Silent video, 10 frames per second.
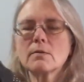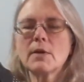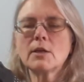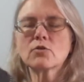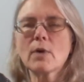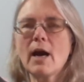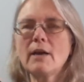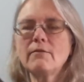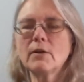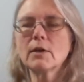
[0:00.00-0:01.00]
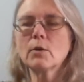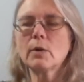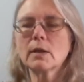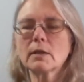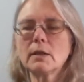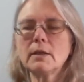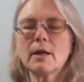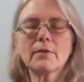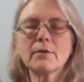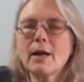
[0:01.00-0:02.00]
They dry very quickly.
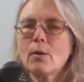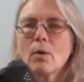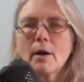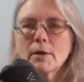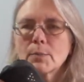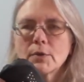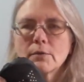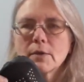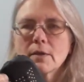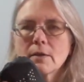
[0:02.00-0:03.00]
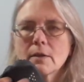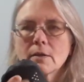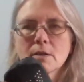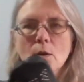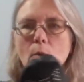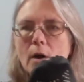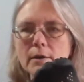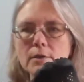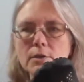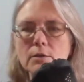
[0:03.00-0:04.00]
Now, they're not waterproof, anything like these are
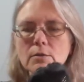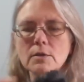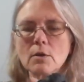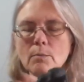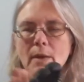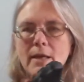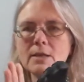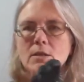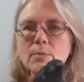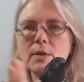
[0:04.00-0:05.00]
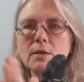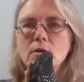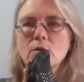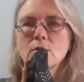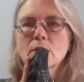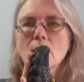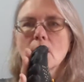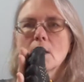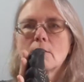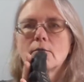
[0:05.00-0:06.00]
water shoes. They're made to be used
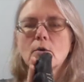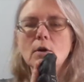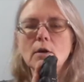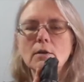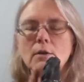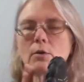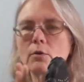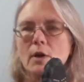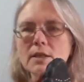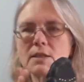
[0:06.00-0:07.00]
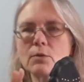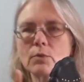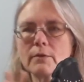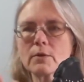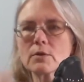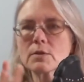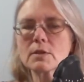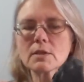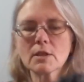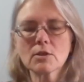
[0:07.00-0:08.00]
for, crossing rivers
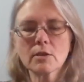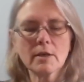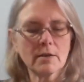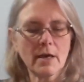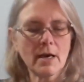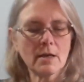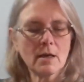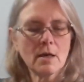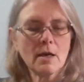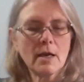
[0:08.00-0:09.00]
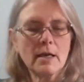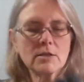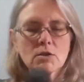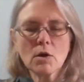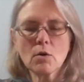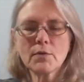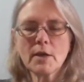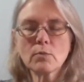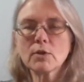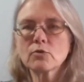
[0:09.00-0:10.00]
and such like that. So
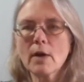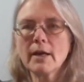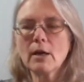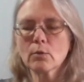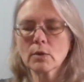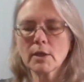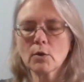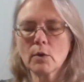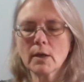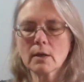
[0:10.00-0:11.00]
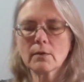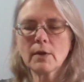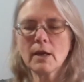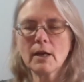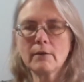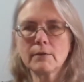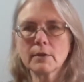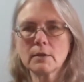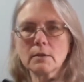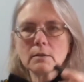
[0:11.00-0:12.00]
they will dry out really quick. They have
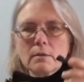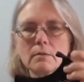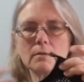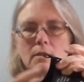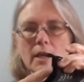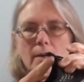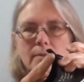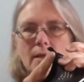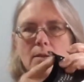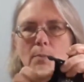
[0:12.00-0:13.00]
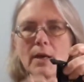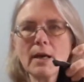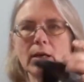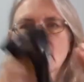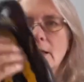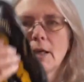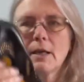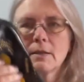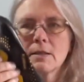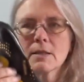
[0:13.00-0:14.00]
little tabs on the back. I can
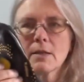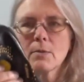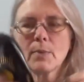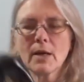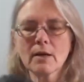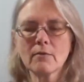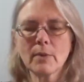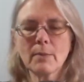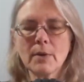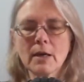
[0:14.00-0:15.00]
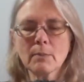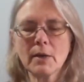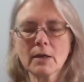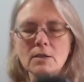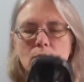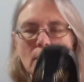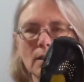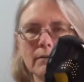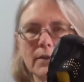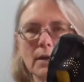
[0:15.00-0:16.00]
hang these on the back of my backpack as
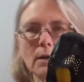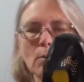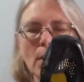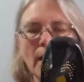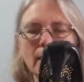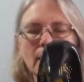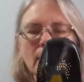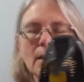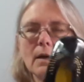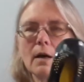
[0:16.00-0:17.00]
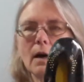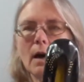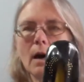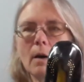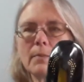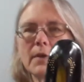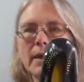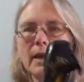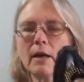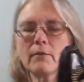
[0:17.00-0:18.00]
well if they are wet.
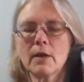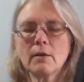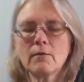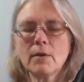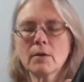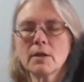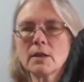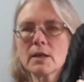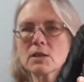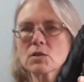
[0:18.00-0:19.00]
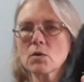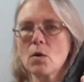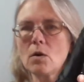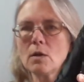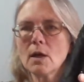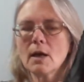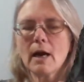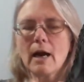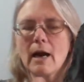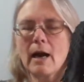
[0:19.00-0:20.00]
They have a very nice sole.
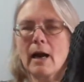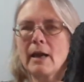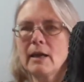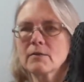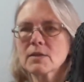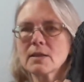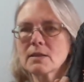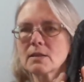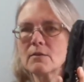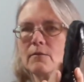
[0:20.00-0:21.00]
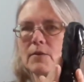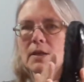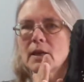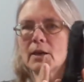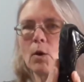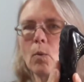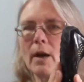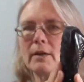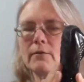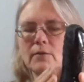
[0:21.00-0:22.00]
I have sensitive feet. I don't
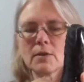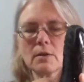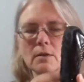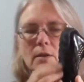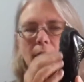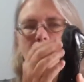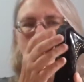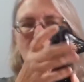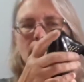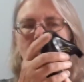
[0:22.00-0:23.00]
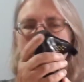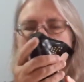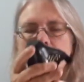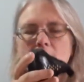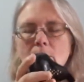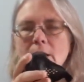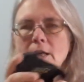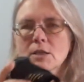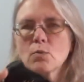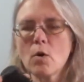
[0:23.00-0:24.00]
want to feel like a friend of mine
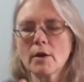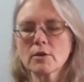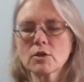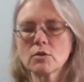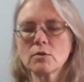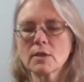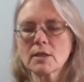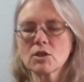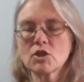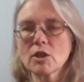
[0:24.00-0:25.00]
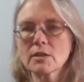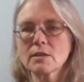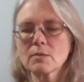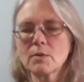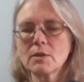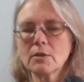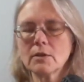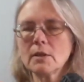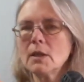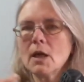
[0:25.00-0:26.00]
has water shoes that's just this
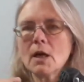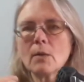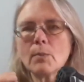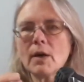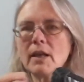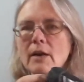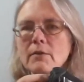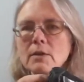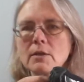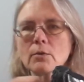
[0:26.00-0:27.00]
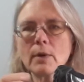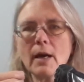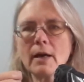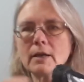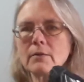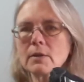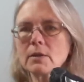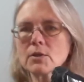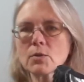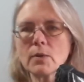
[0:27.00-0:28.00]
material, but every little rock, every
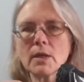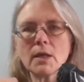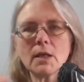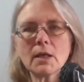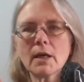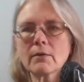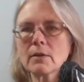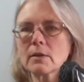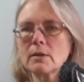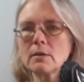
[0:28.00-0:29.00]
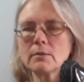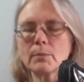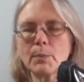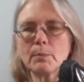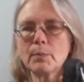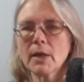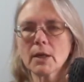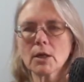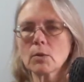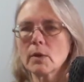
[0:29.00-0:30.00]
little twig, every little
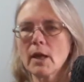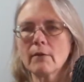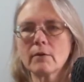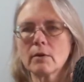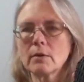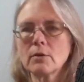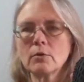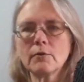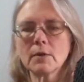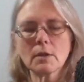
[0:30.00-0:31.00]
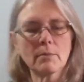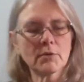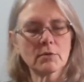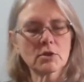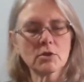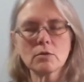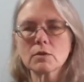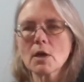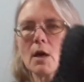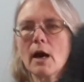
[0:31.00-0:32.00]
picker, whatever, you feel them through the
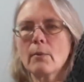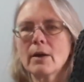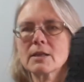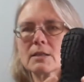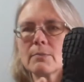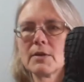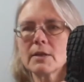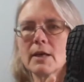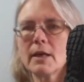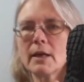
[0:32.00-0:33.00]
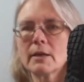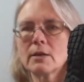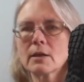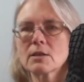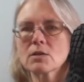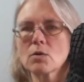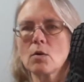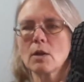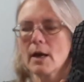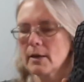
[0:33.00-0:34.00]
shoes. I wanted something that had a nice
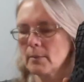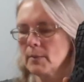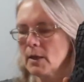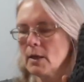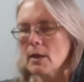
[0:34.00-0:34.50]
sole on them.